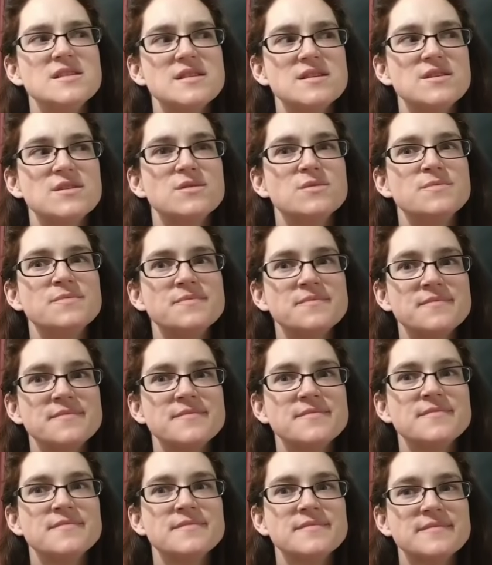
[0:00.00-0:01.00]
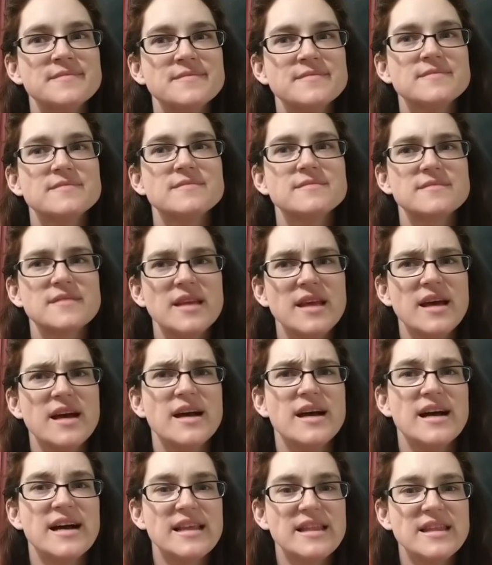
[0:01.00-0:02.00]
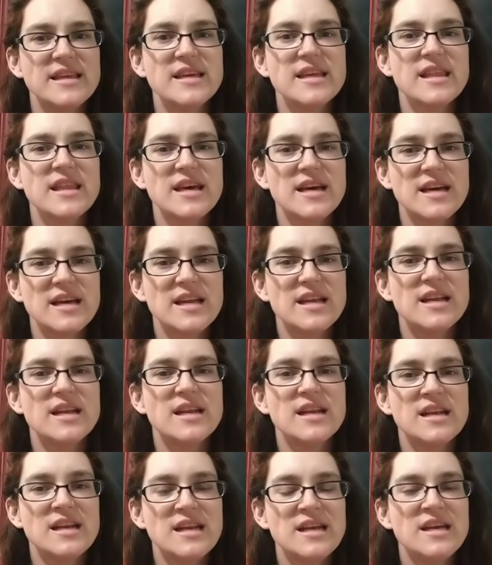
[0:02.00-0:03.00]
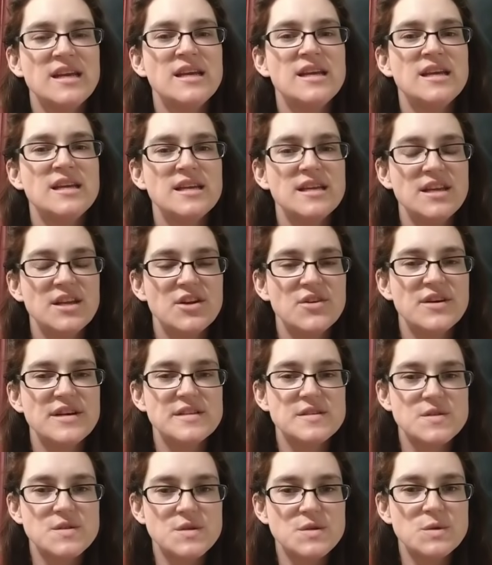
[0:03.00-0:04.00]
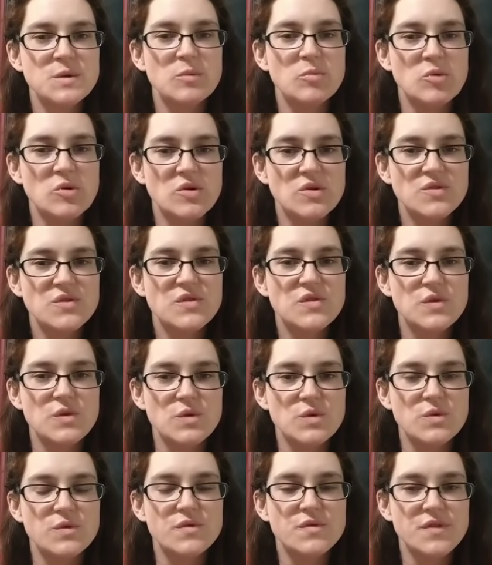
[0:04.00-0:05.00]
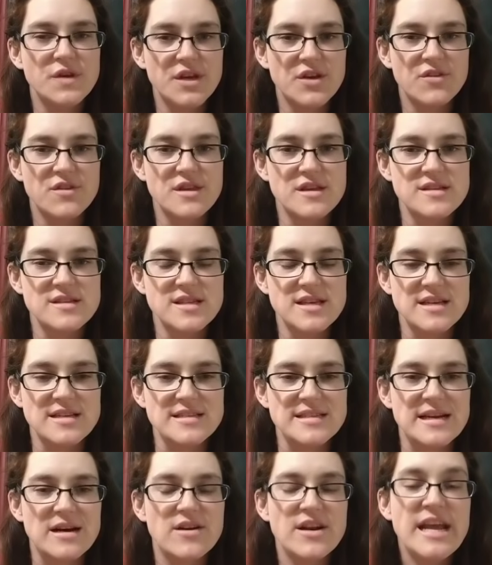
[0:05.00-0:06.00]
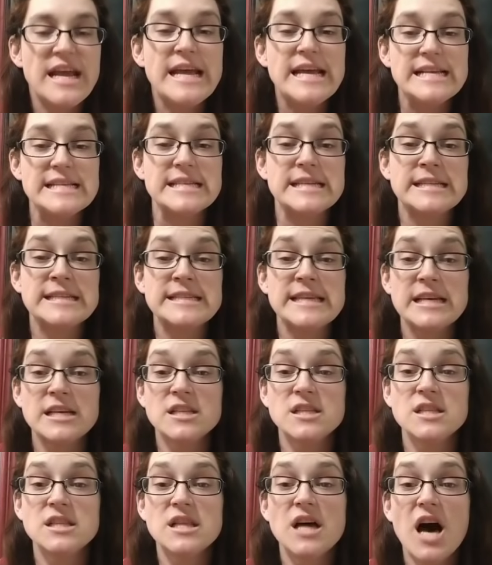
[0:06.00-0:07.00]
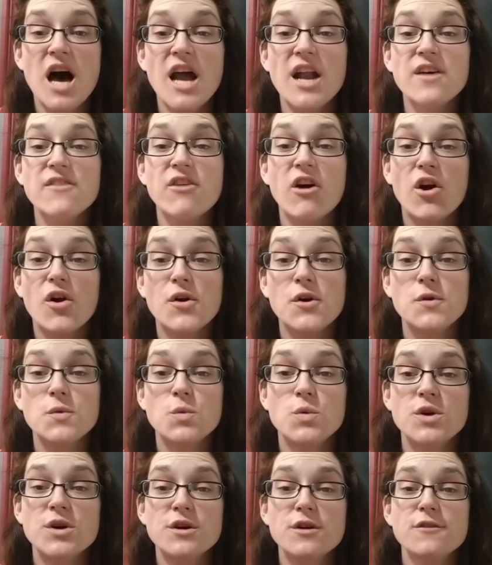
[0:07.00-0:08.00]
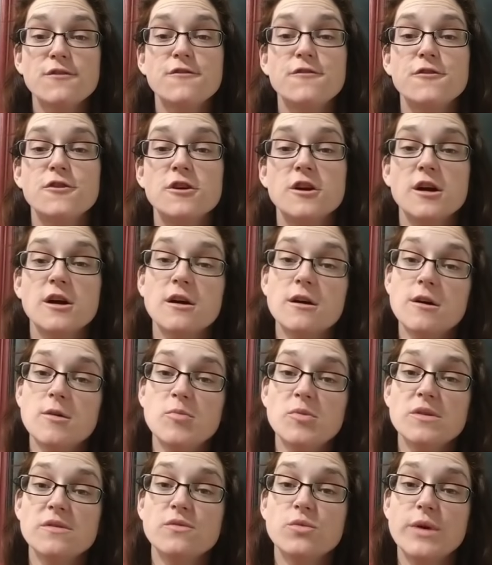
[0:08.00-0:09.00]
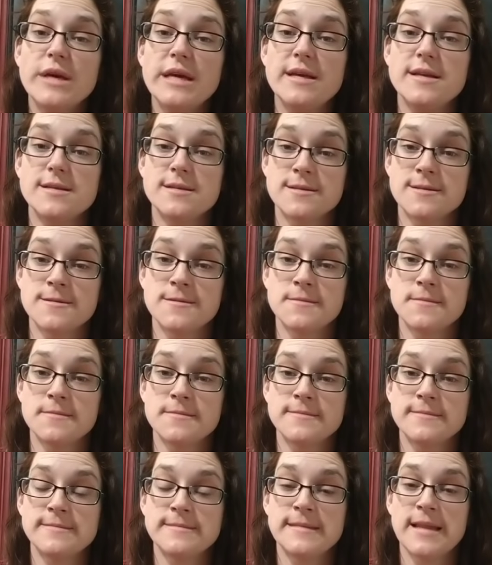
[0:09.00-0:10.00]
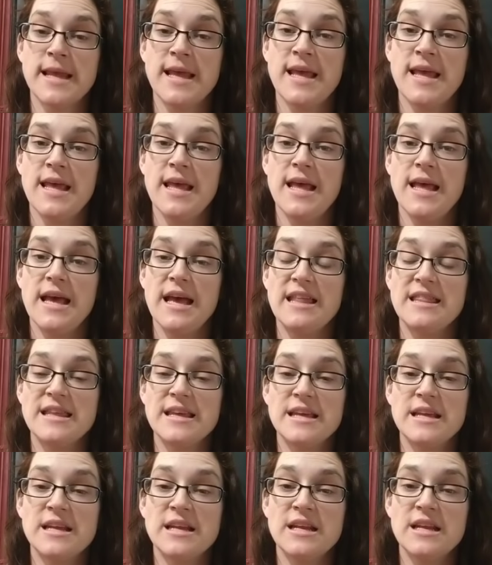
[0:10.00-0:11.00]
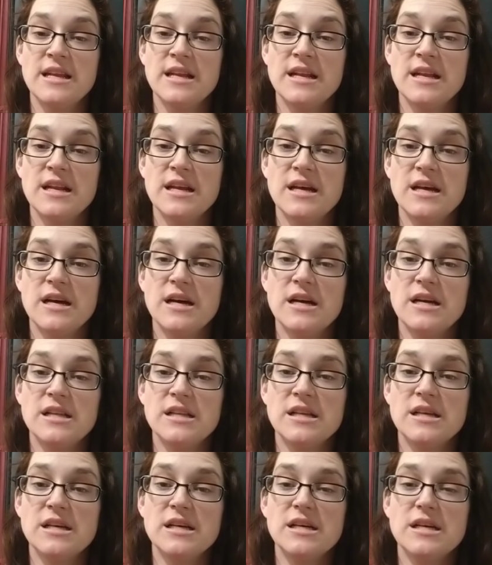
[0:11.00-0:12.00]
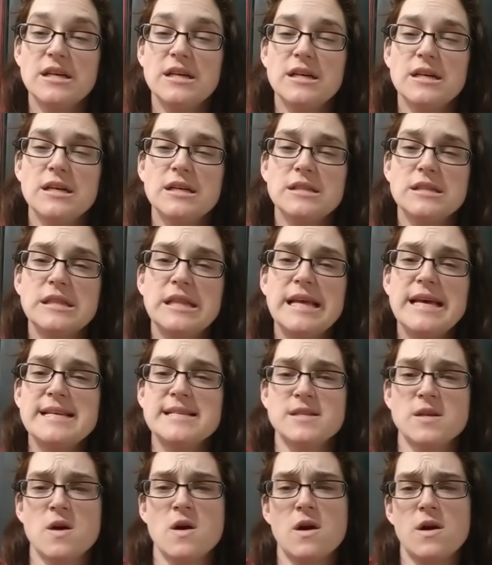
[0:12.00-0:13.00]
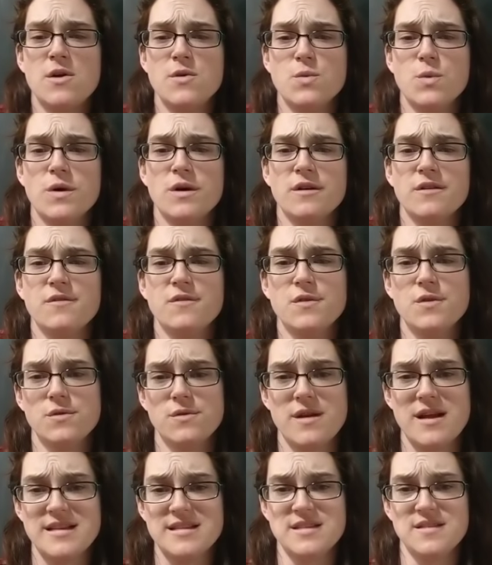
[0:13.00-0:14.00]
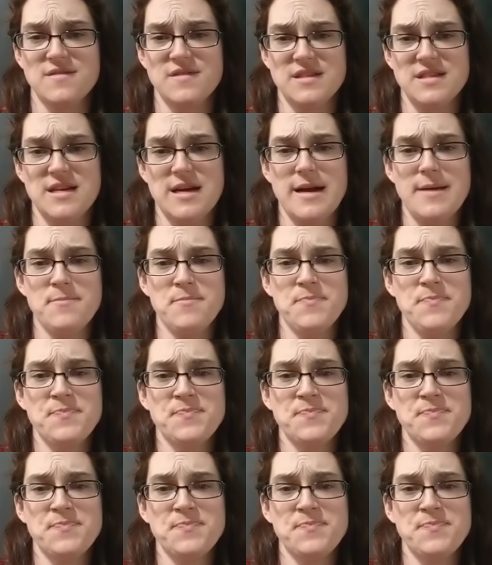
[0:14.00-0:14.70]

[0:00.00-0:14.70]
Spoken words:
So yeah, I think that it's doable to figure these things out. It's going to take a lot of hard work for a couple of weeks, and then less hard work for the rest of the time.